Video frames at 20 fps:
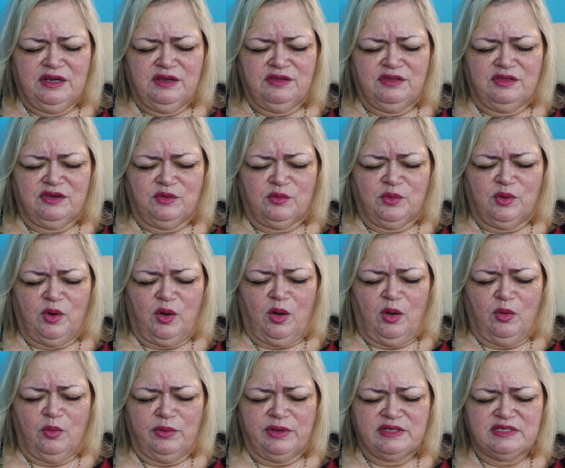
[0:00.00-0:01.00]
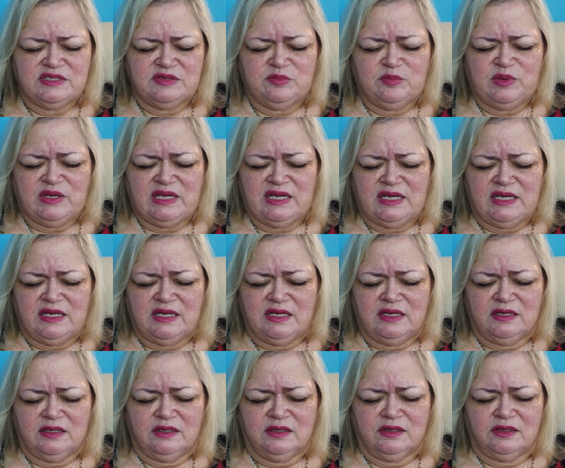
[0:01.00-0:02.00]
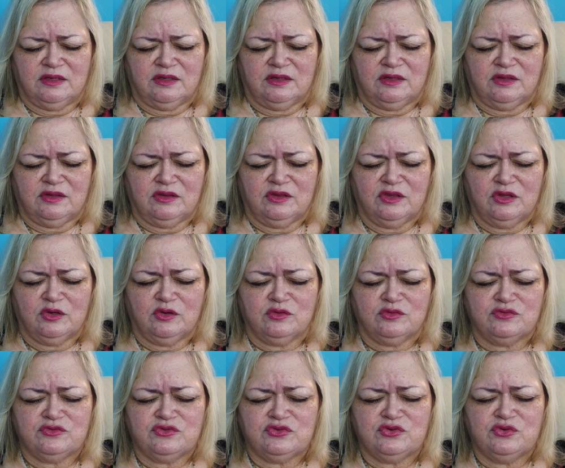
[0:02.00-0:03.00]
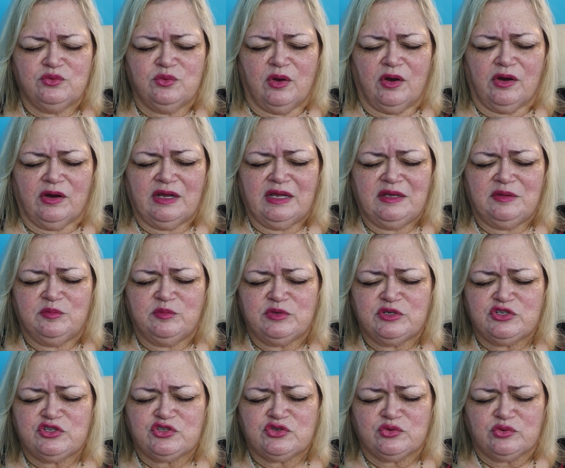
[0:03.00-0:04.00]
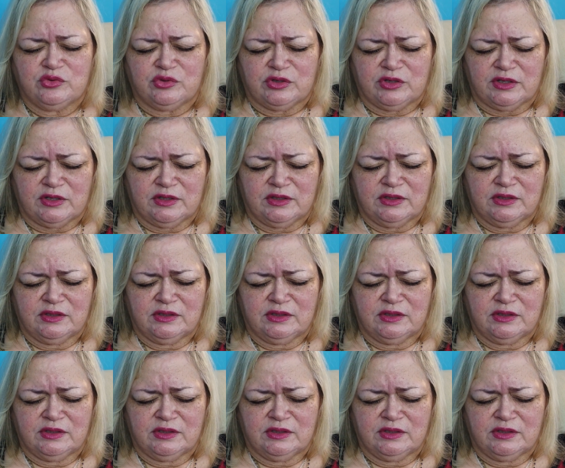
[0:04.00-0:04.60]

there will always be those who are immature